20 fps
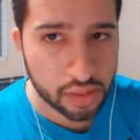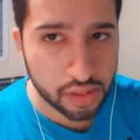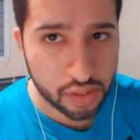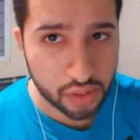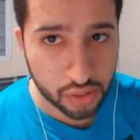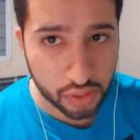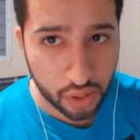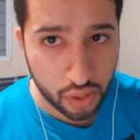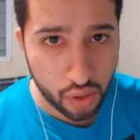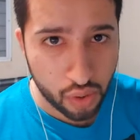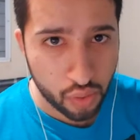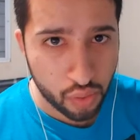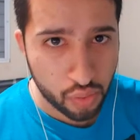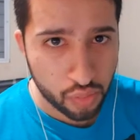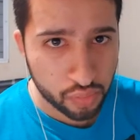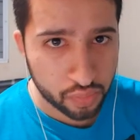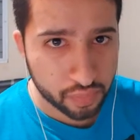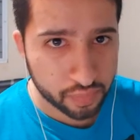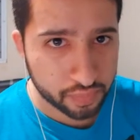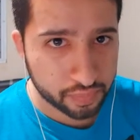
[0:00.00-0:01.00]

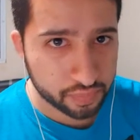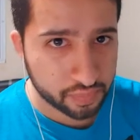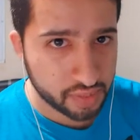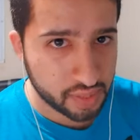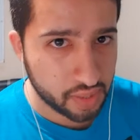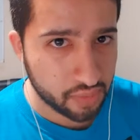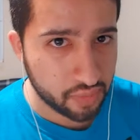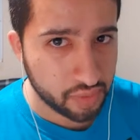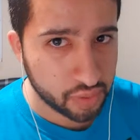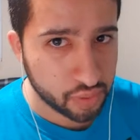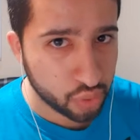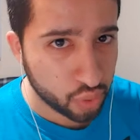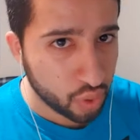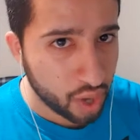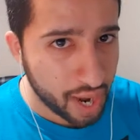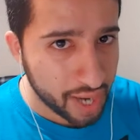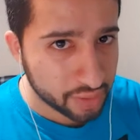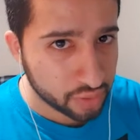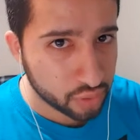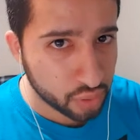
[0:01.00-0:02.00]
So even though
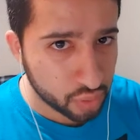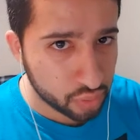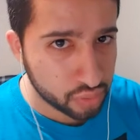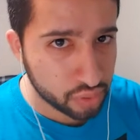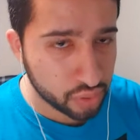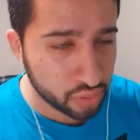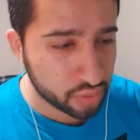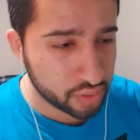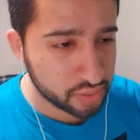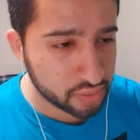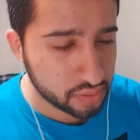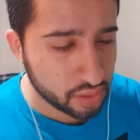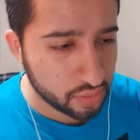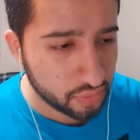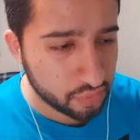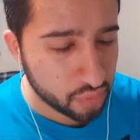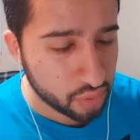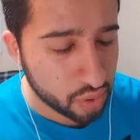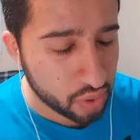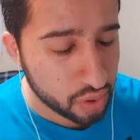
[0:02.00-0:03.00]
I don't know the
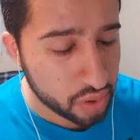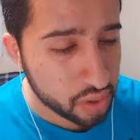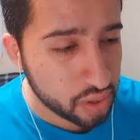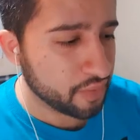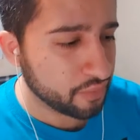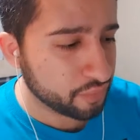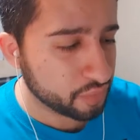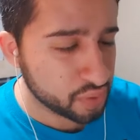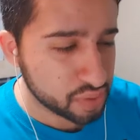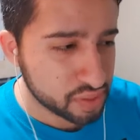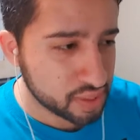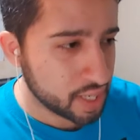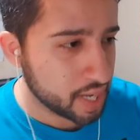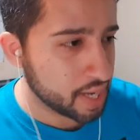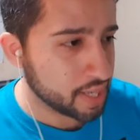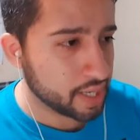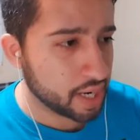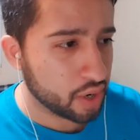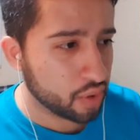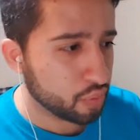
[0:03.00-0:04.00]
software
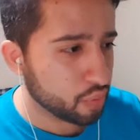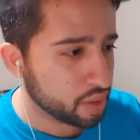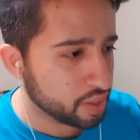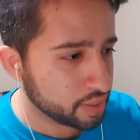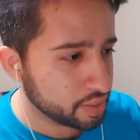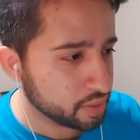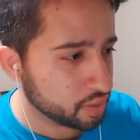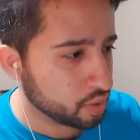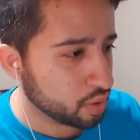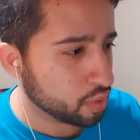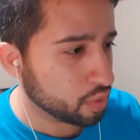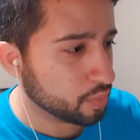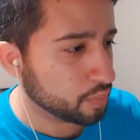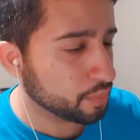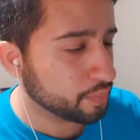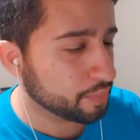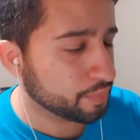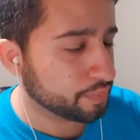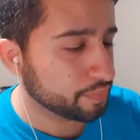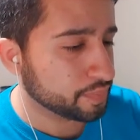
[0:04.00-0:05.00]
firsthand, I already know
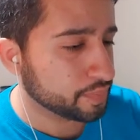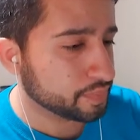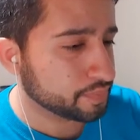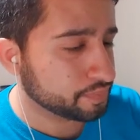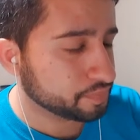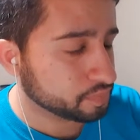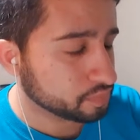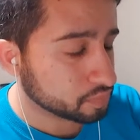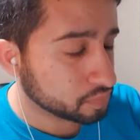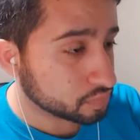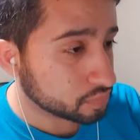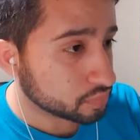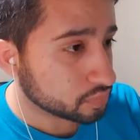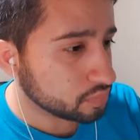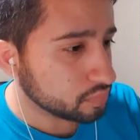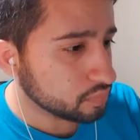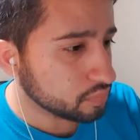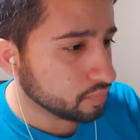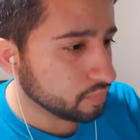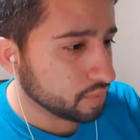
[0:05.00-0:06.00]

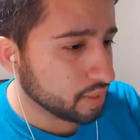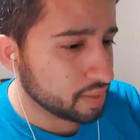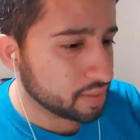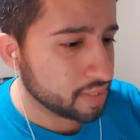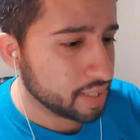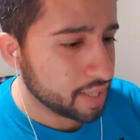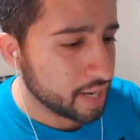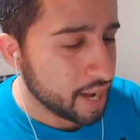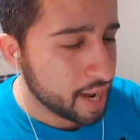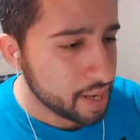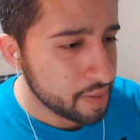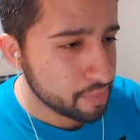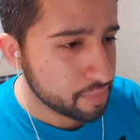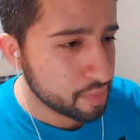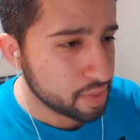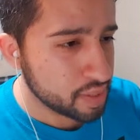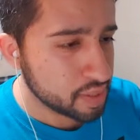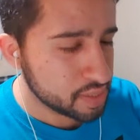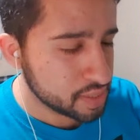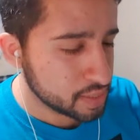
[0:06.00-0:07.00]
that I
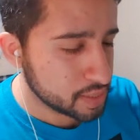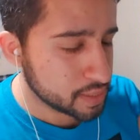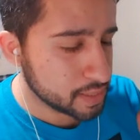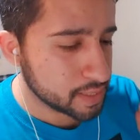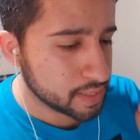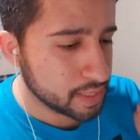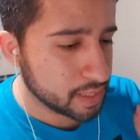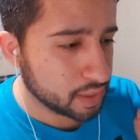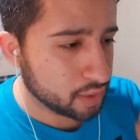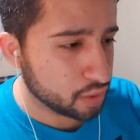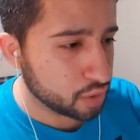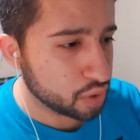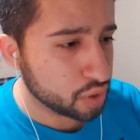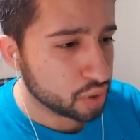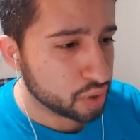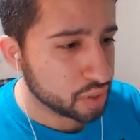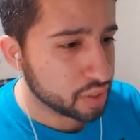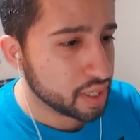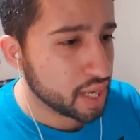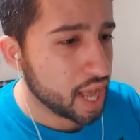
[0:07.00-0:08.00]
must
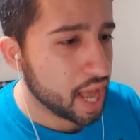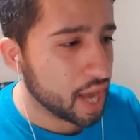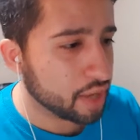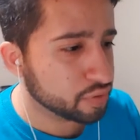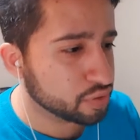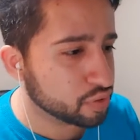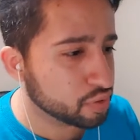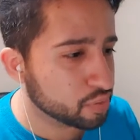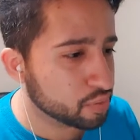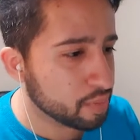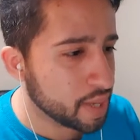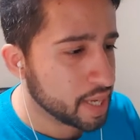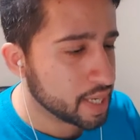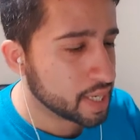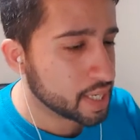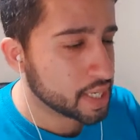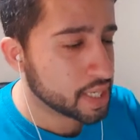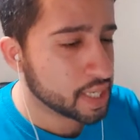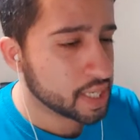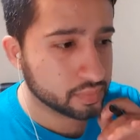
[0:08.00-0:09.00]
learn how to
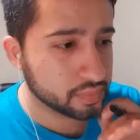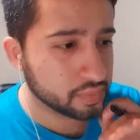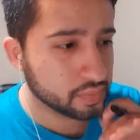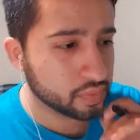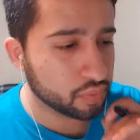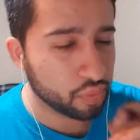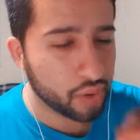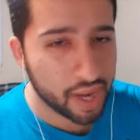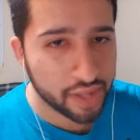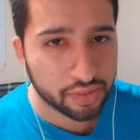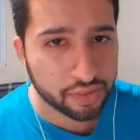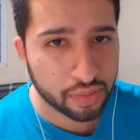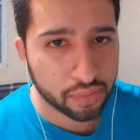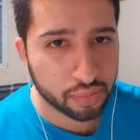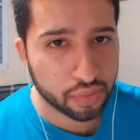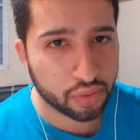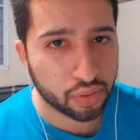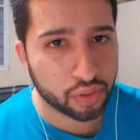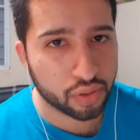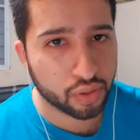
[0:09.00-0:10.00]
make
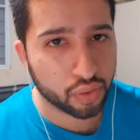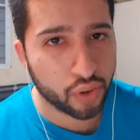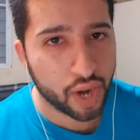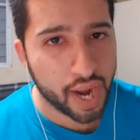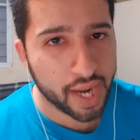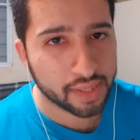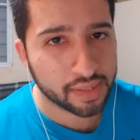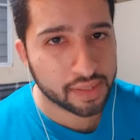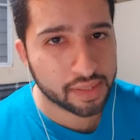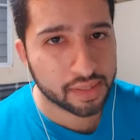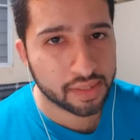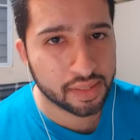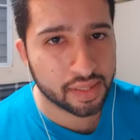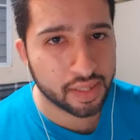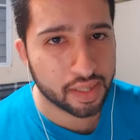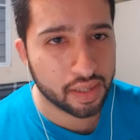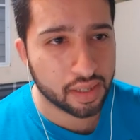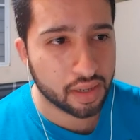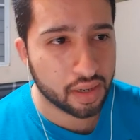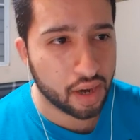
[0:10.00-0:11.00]
random cracks
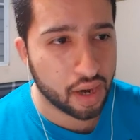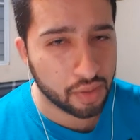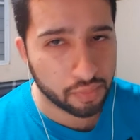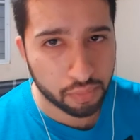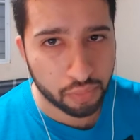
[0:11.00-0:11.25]
on